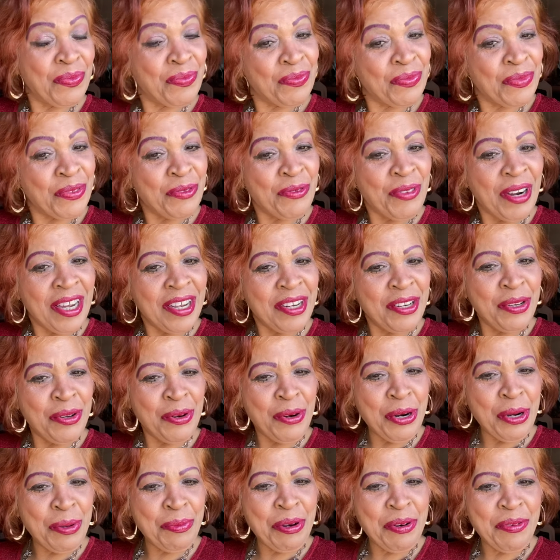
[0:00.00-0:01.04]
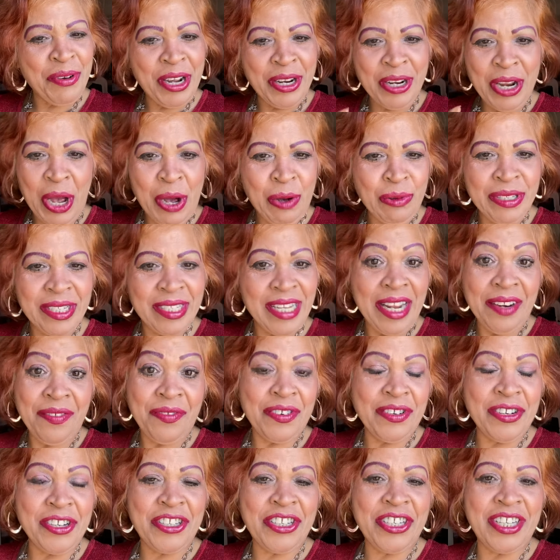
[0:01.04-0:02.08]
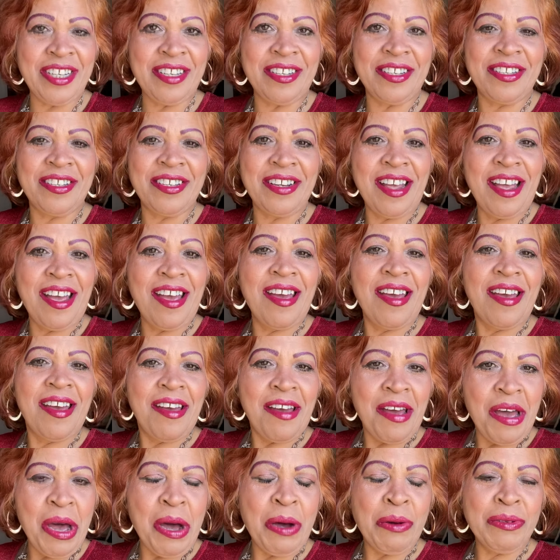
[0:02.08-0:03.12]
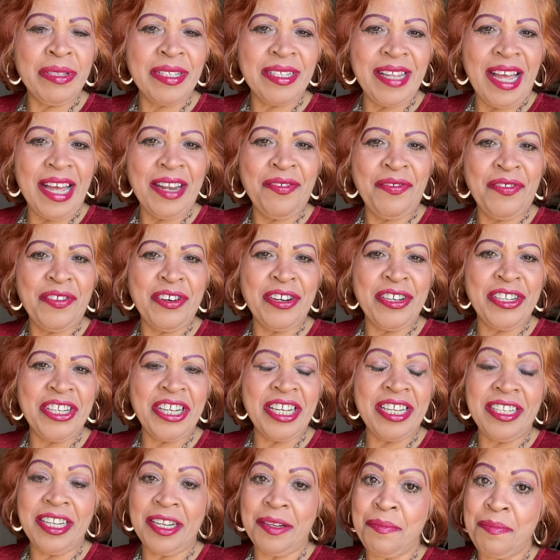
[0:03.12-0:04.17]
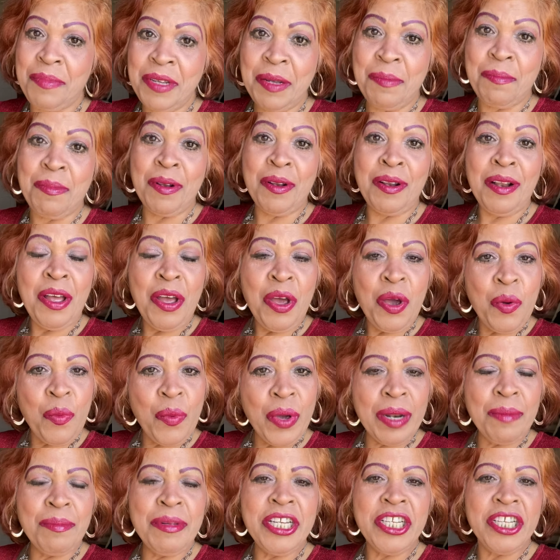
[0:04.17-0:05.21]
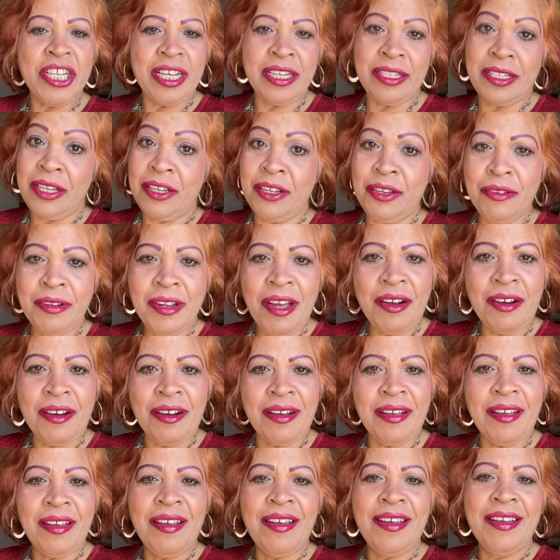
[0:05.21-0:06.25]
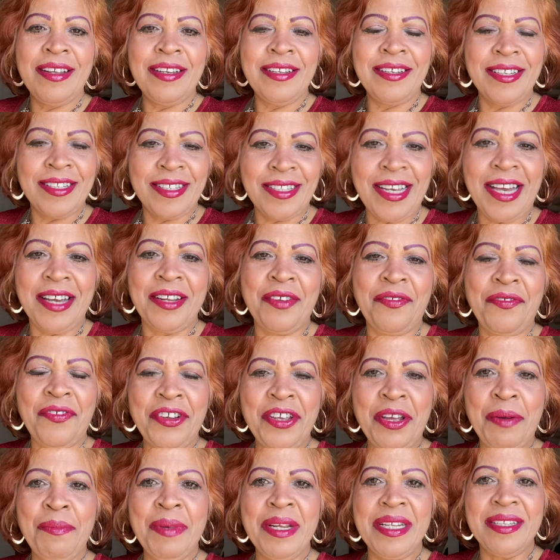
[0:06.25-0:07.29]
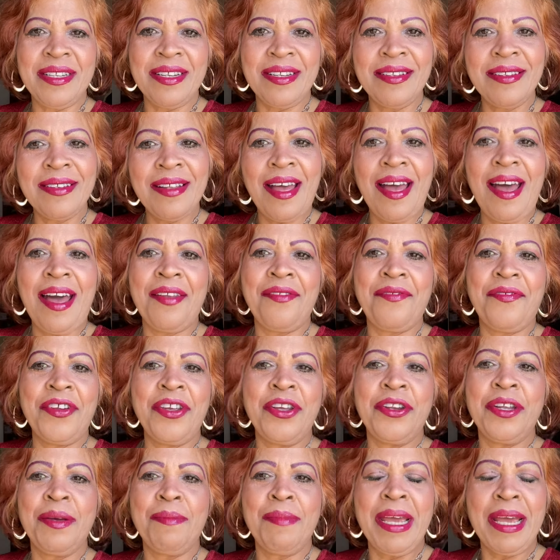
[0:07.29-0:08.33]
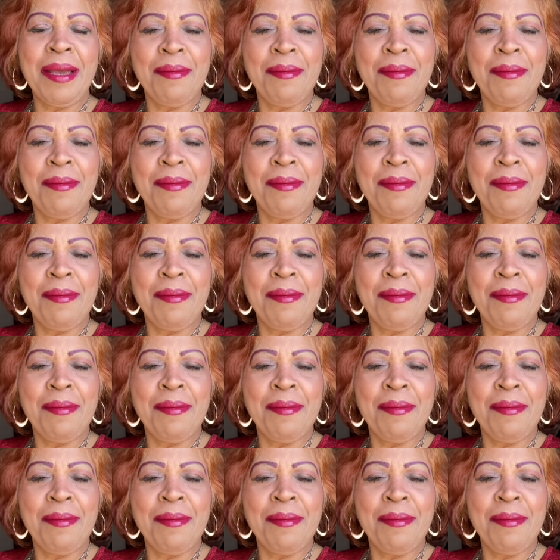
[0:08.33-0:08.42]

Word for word: Right? You heard me right. How's that for a change? How's that for a change, that people will be chasing you down to sign up for your business and for you to make